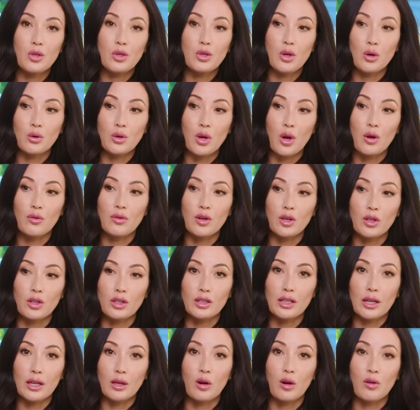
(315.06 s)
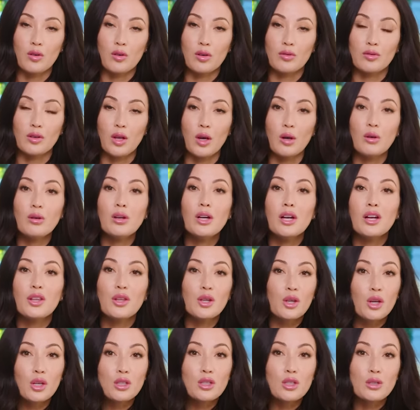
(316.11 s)
you don't know if you're gonna like overflow.
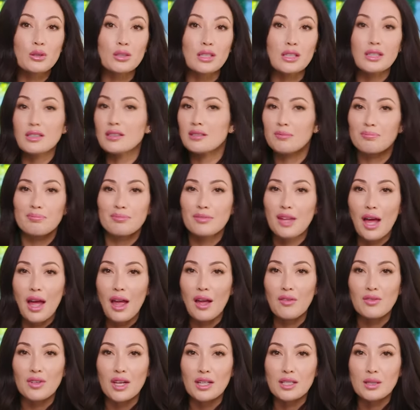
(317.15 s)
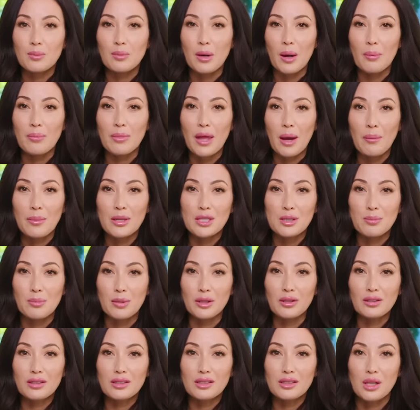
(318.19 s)
The good news is I have yet to pump that much
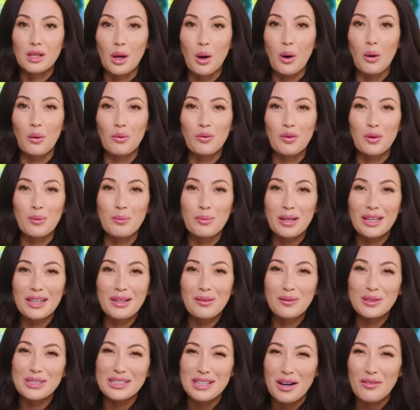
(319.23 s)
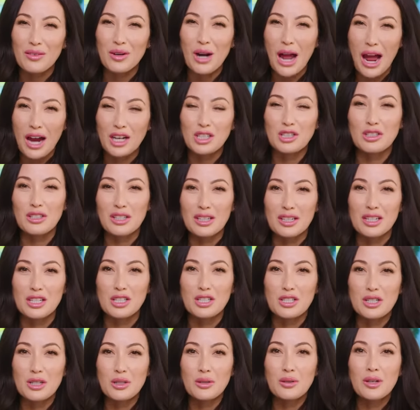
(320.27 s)
milk. So for me, it was never actually an
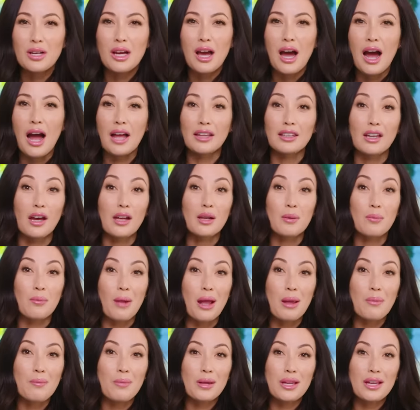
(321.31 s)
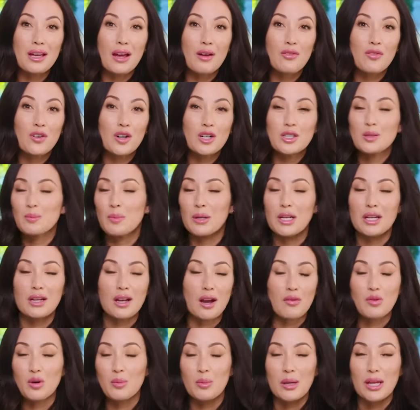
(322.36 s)
issue. I thought it might be at first, but it
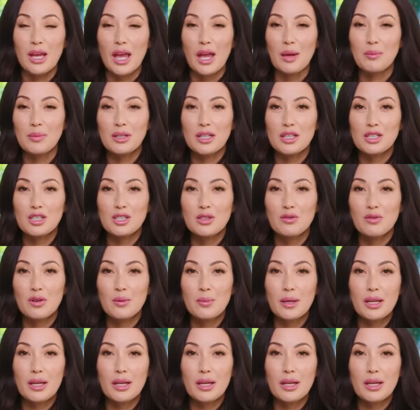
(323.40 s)
never became an issue for